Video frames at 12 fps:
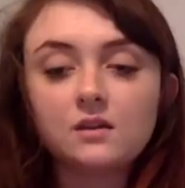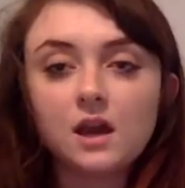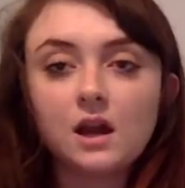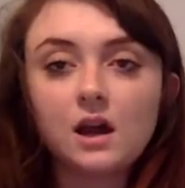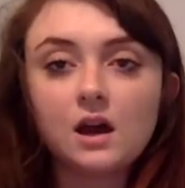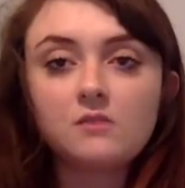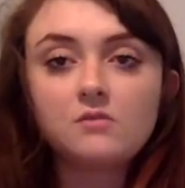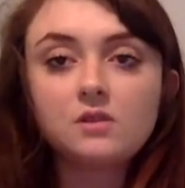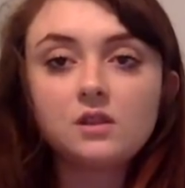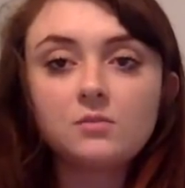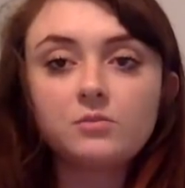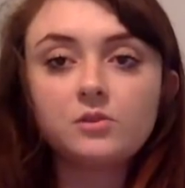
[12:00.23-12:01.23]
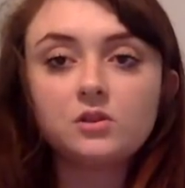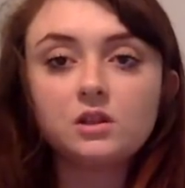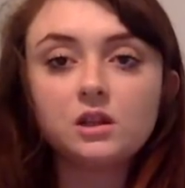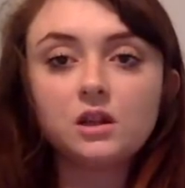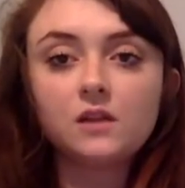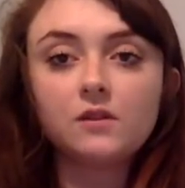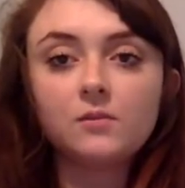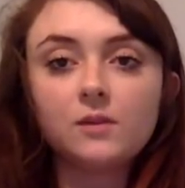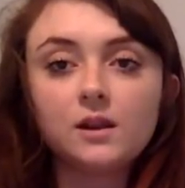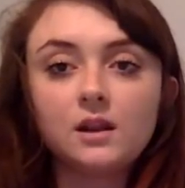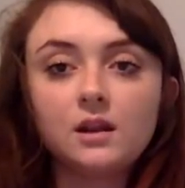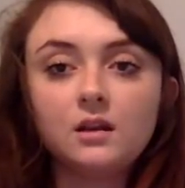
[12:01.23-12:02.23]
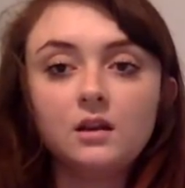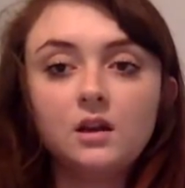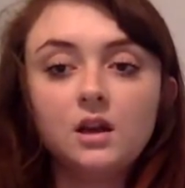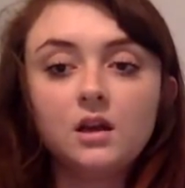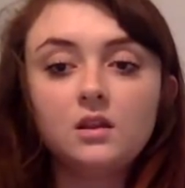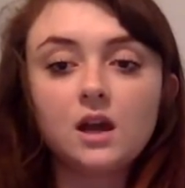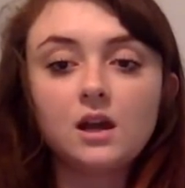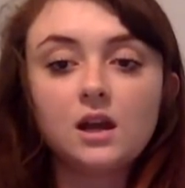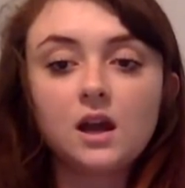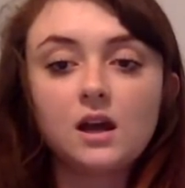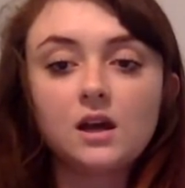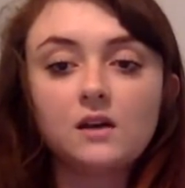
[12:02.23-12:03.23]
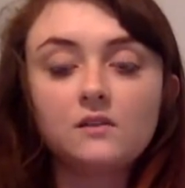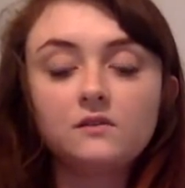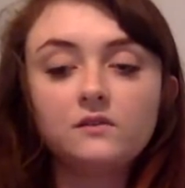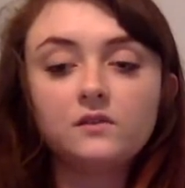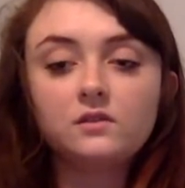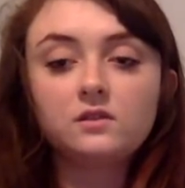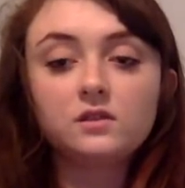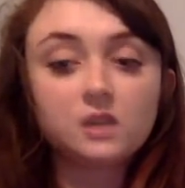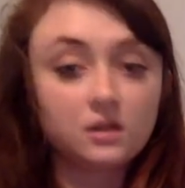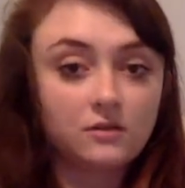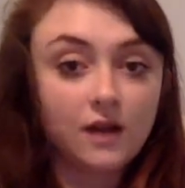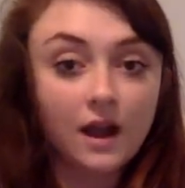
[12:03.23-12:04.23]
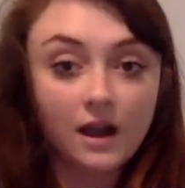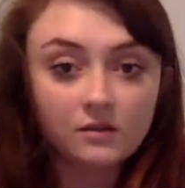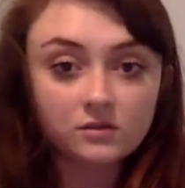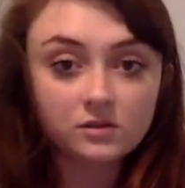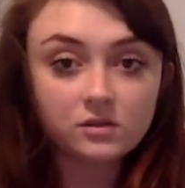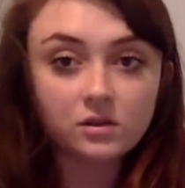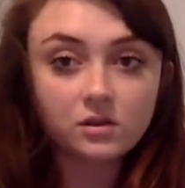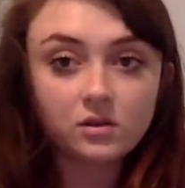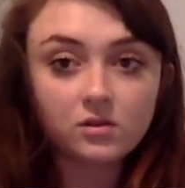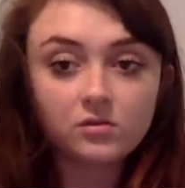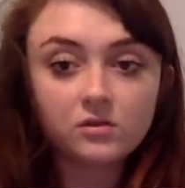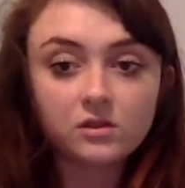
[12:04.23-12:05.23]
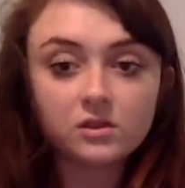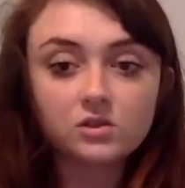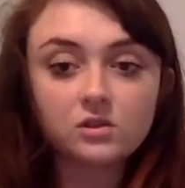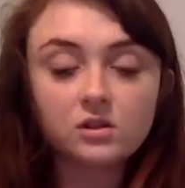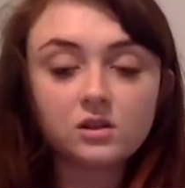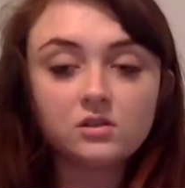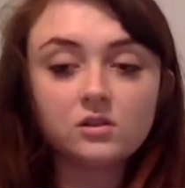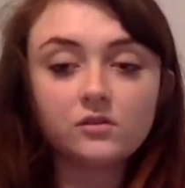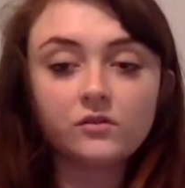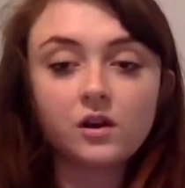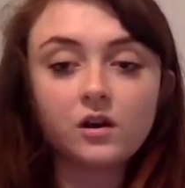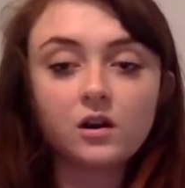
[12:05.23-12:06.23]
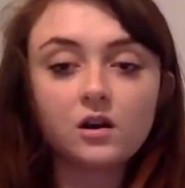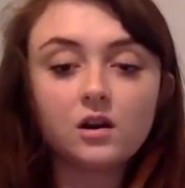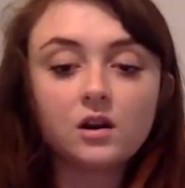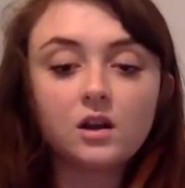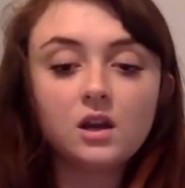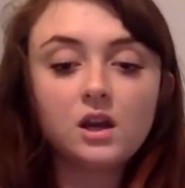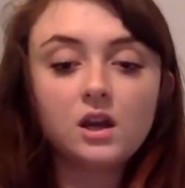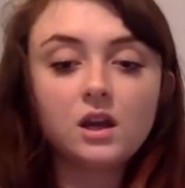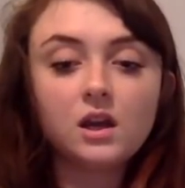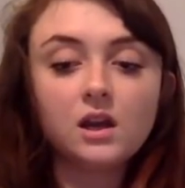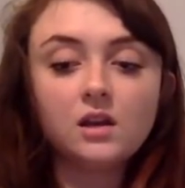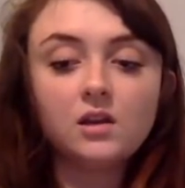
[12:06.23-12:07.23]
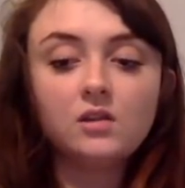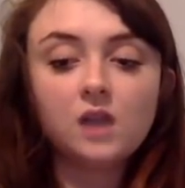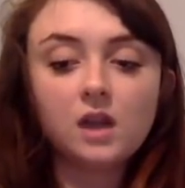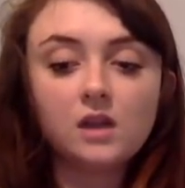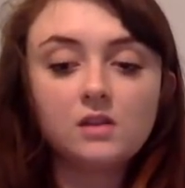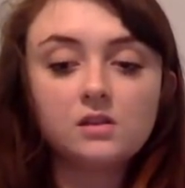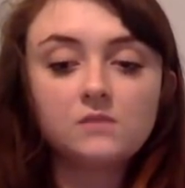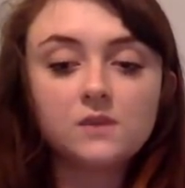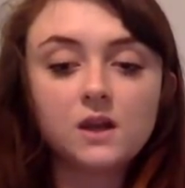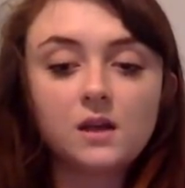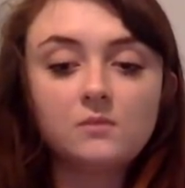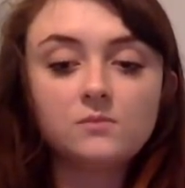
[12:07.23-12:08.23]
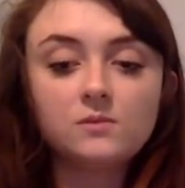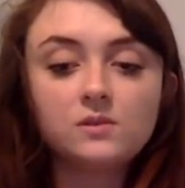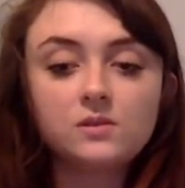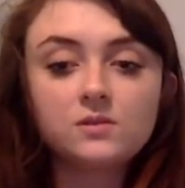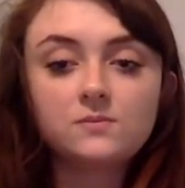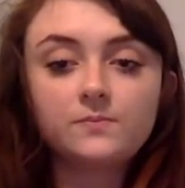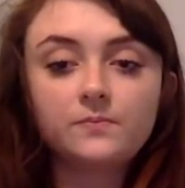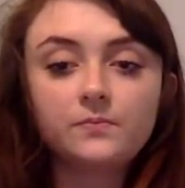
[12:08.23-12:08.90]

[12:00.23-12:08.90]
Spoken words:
that I really appreciate everybody that have stuck around through this journey so far. And I know that sometimes